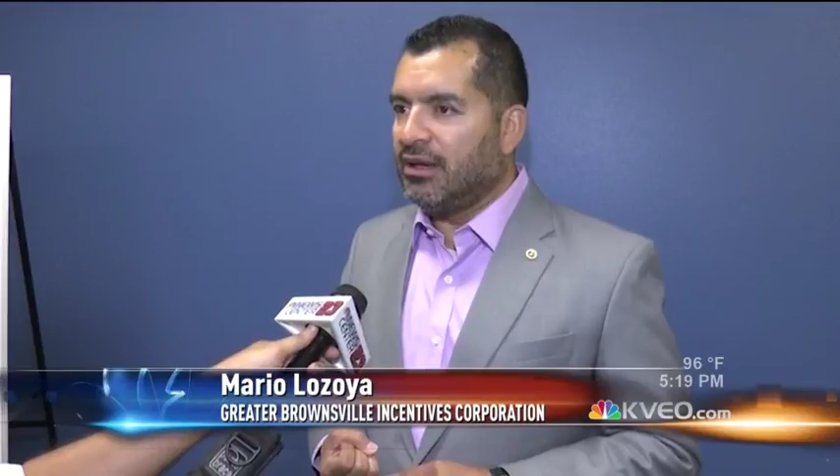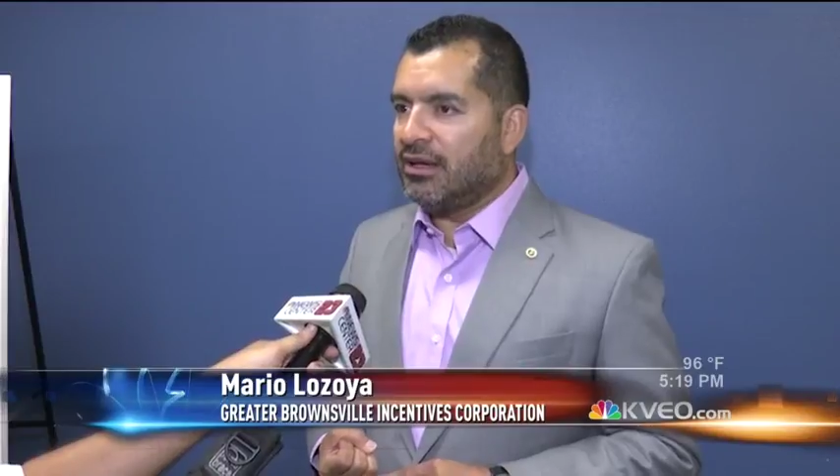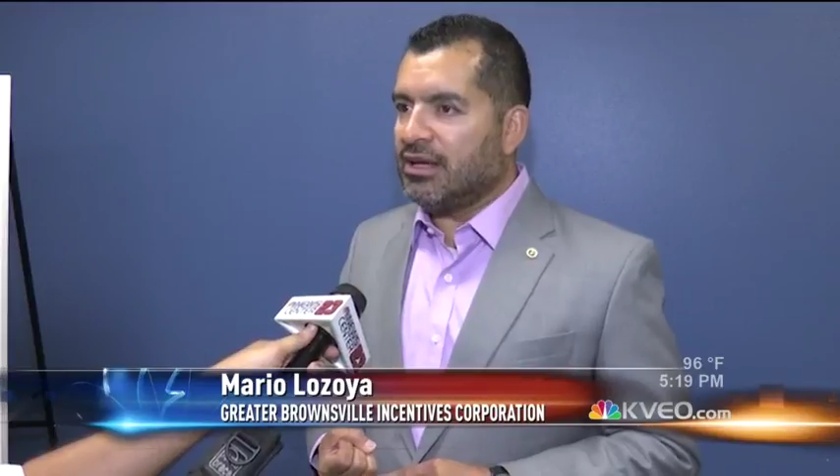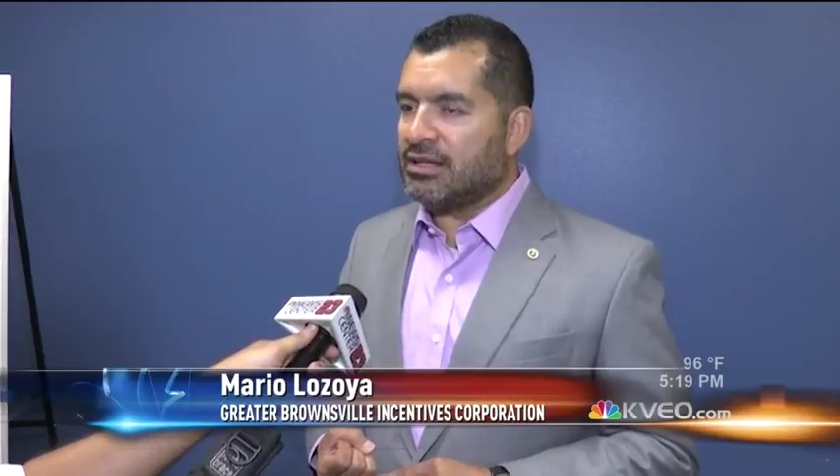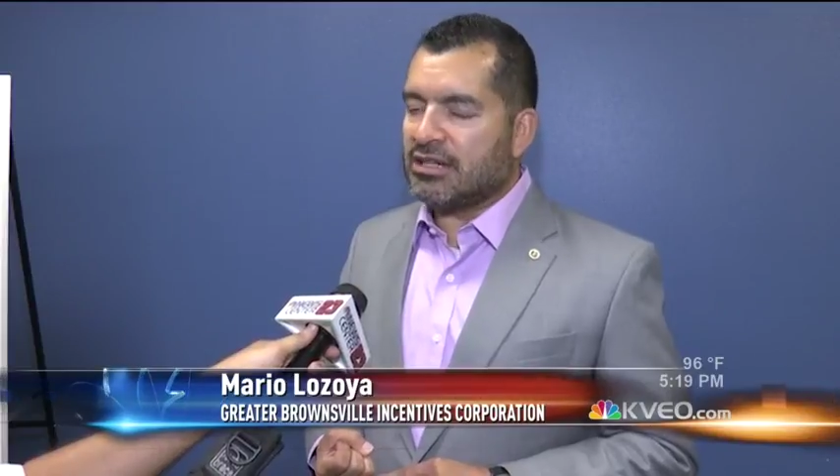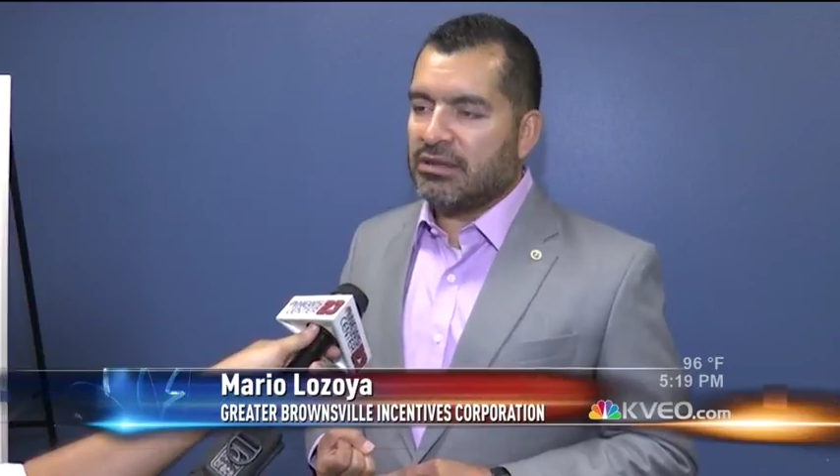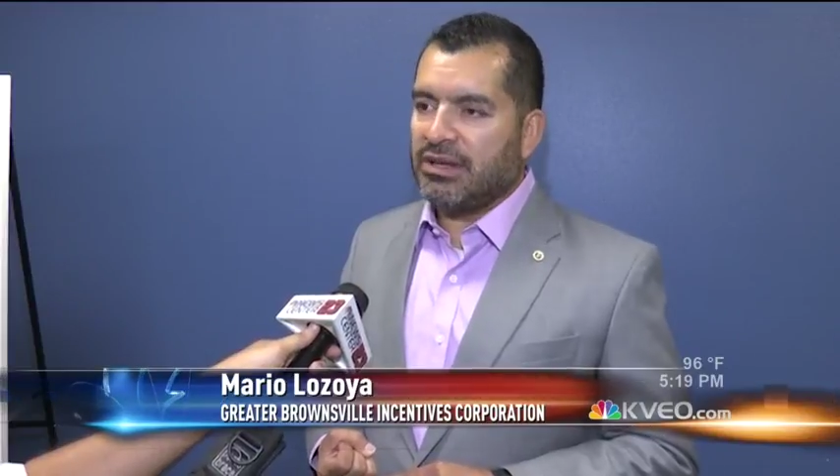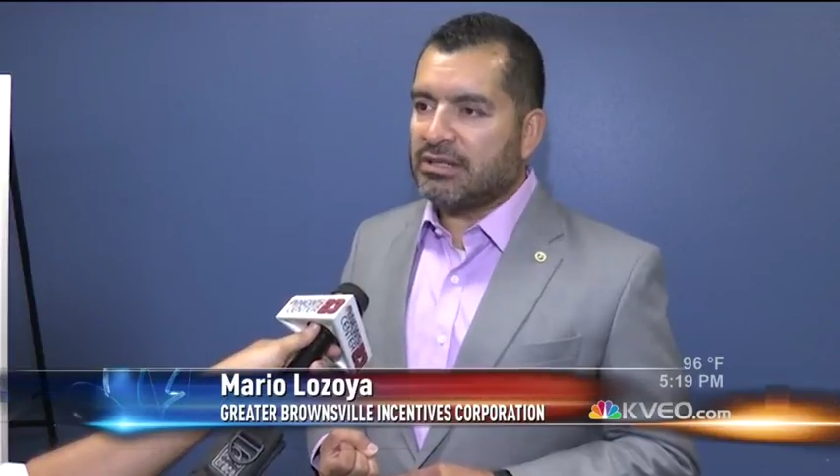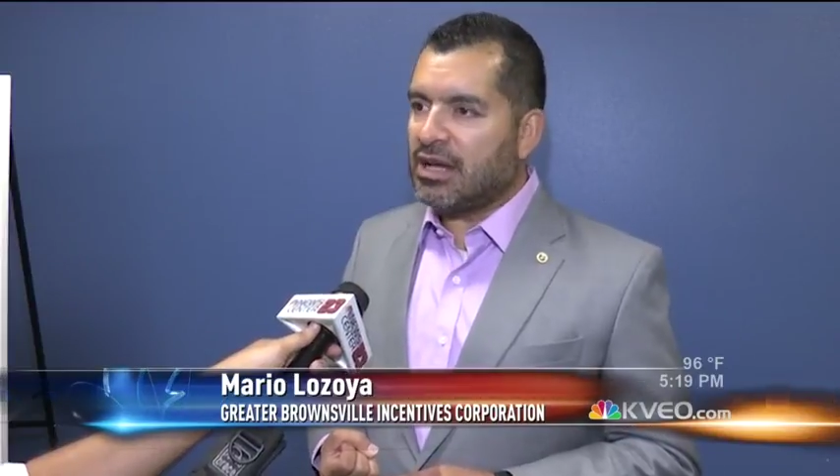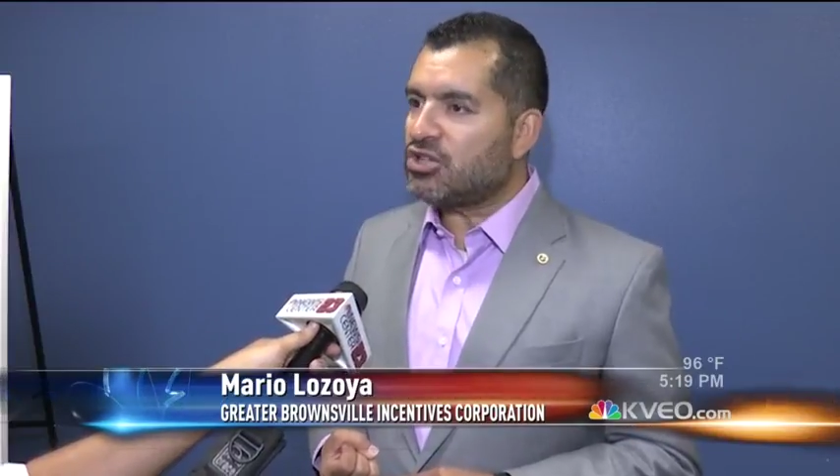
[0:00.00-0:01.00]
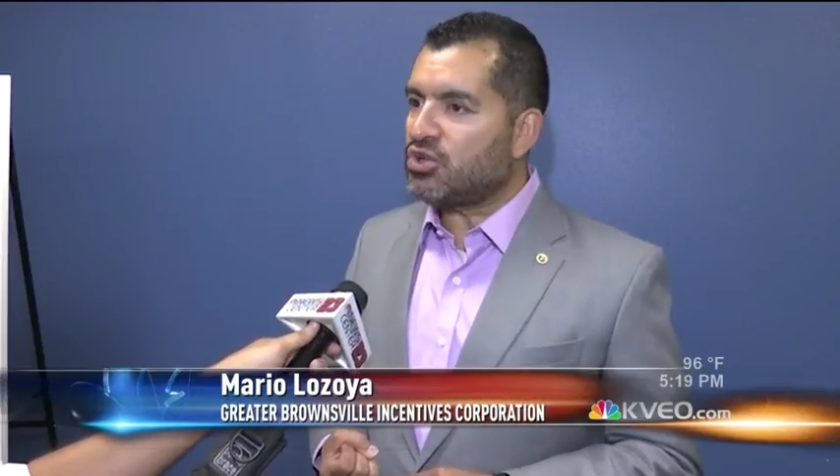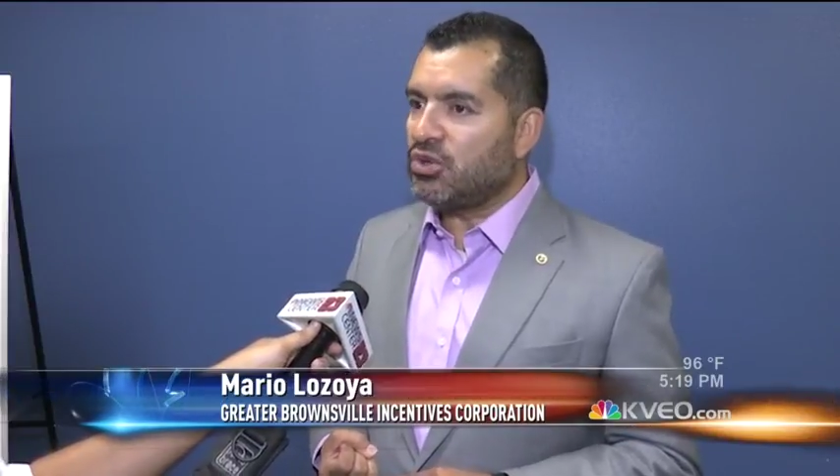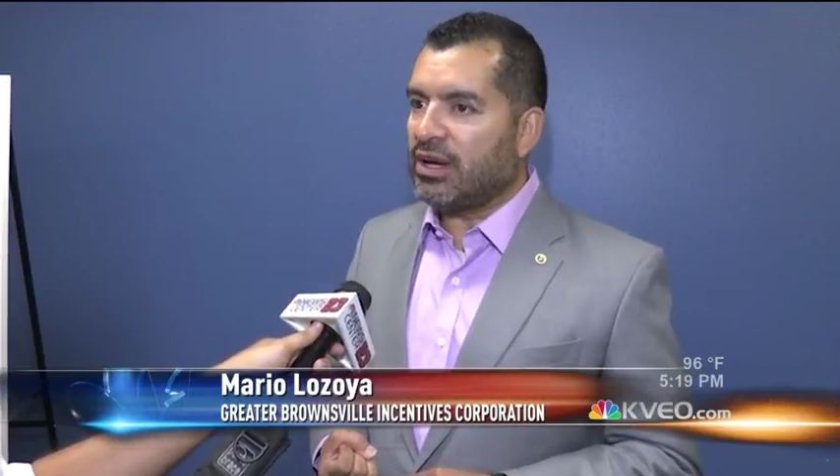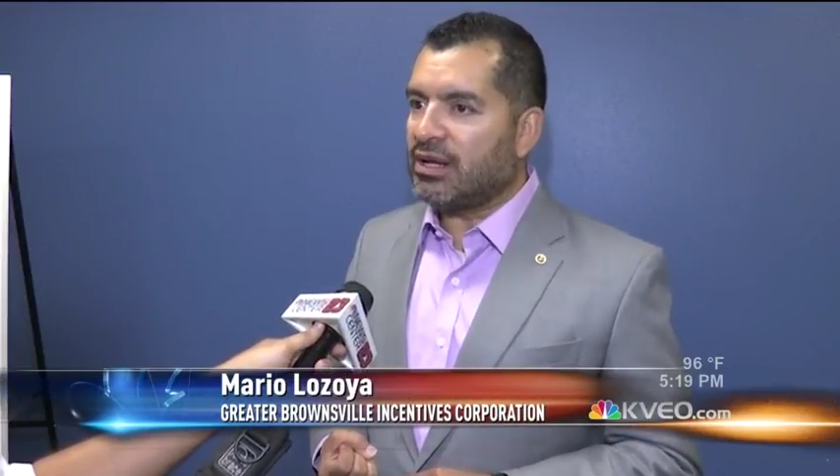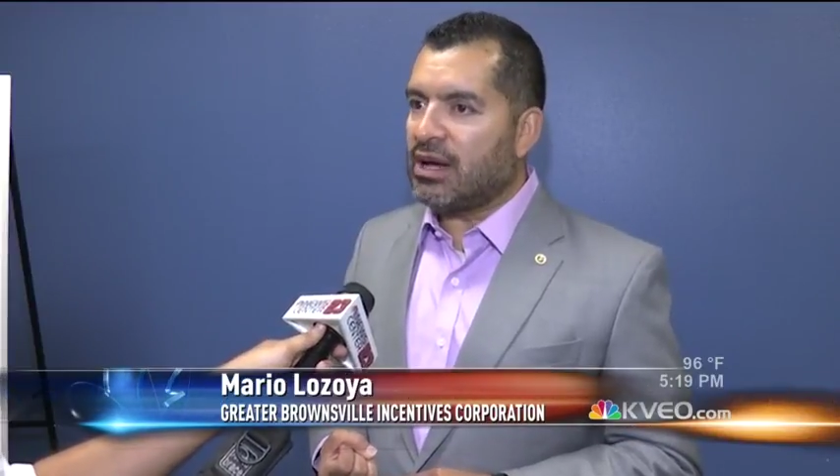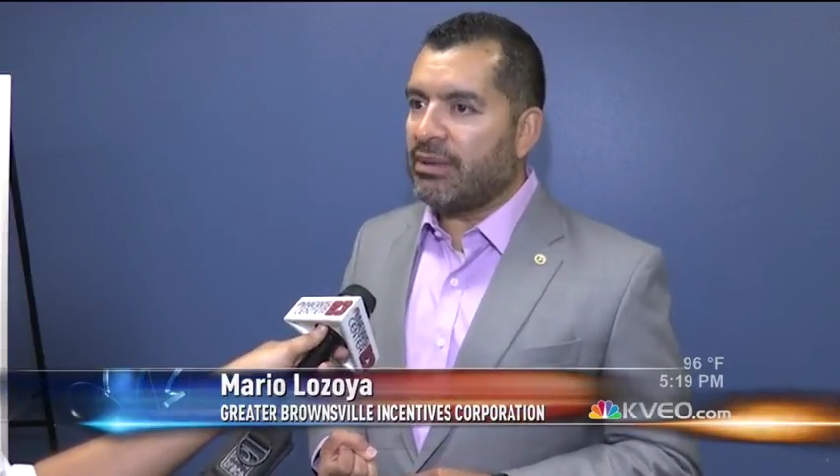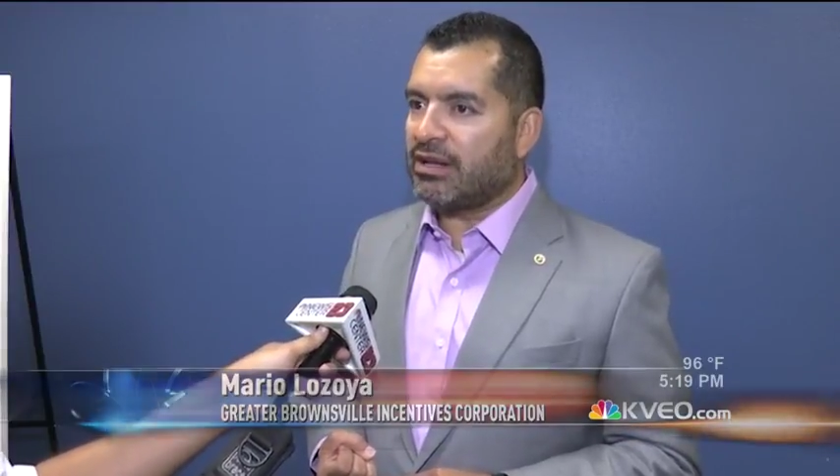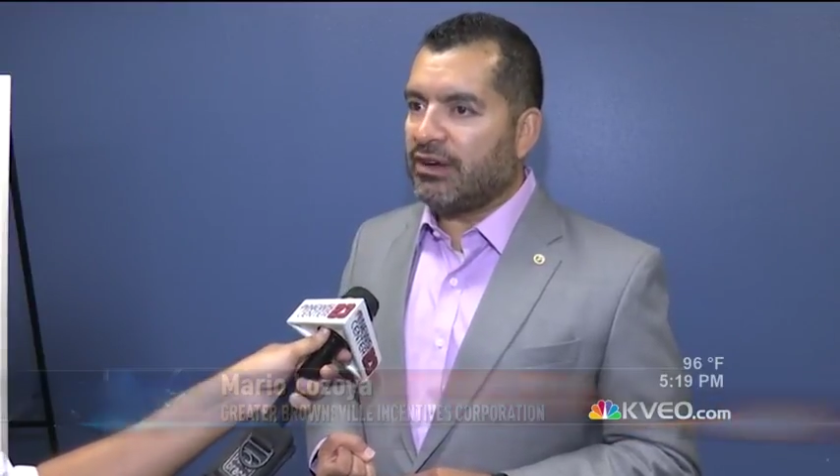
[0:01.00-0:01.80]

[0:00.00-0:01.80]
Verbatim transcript: because that to me is not true economic